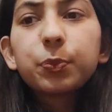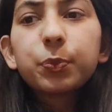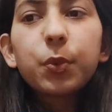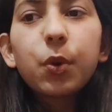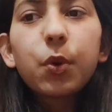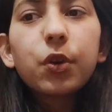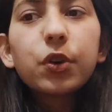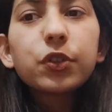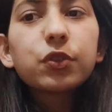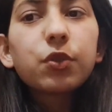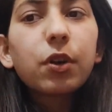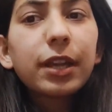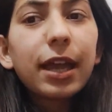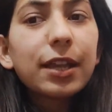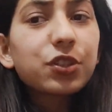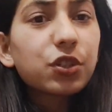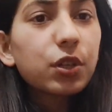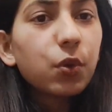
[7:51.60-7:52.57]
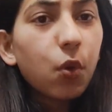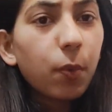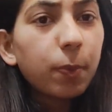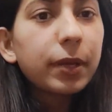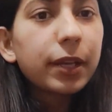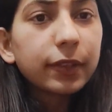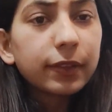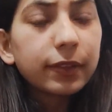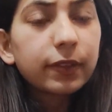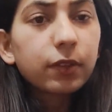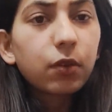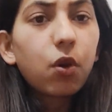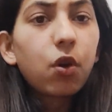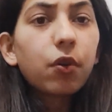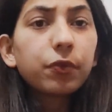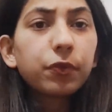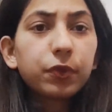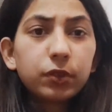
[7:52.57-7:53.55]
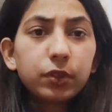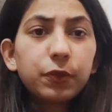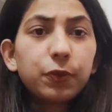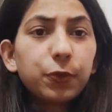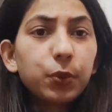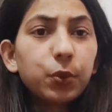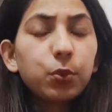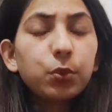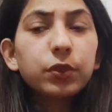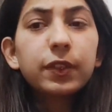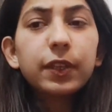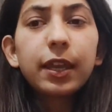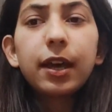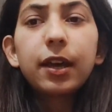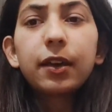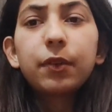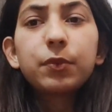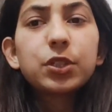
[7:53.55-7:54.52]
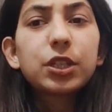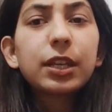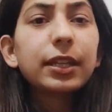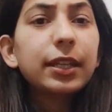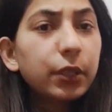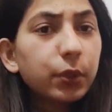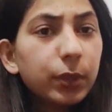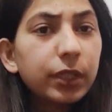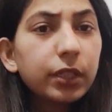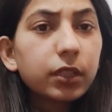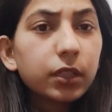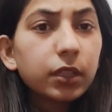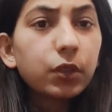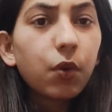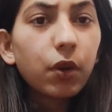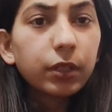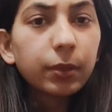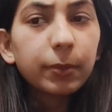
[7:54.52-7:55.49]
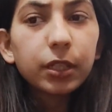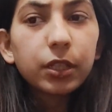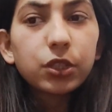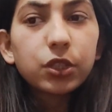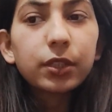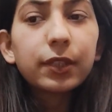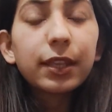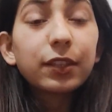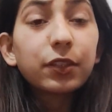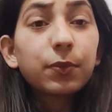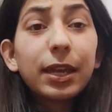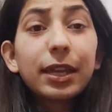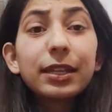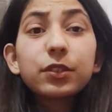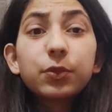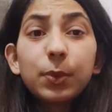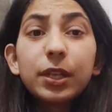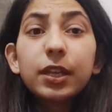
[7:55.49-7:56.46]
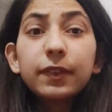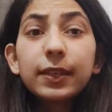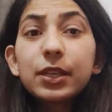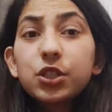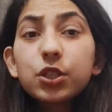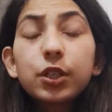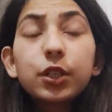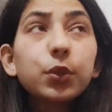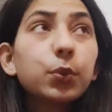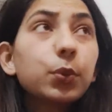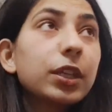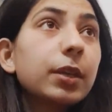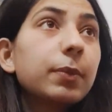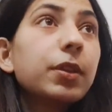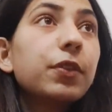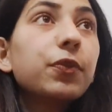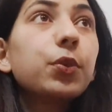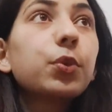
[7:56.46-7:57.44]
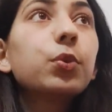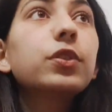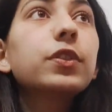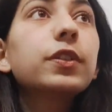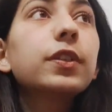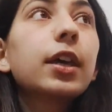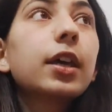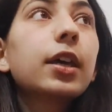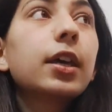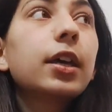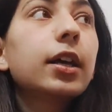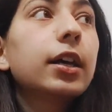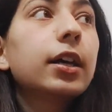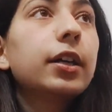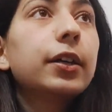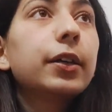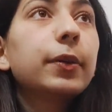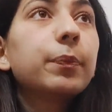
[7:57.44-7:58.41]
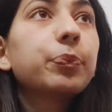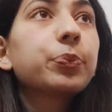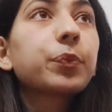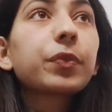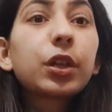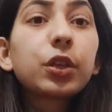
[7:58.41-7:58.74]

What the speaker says: pores or natural openings of the fruits, which can lead to internal contamination. That's why it's very essential to keep the fruits, it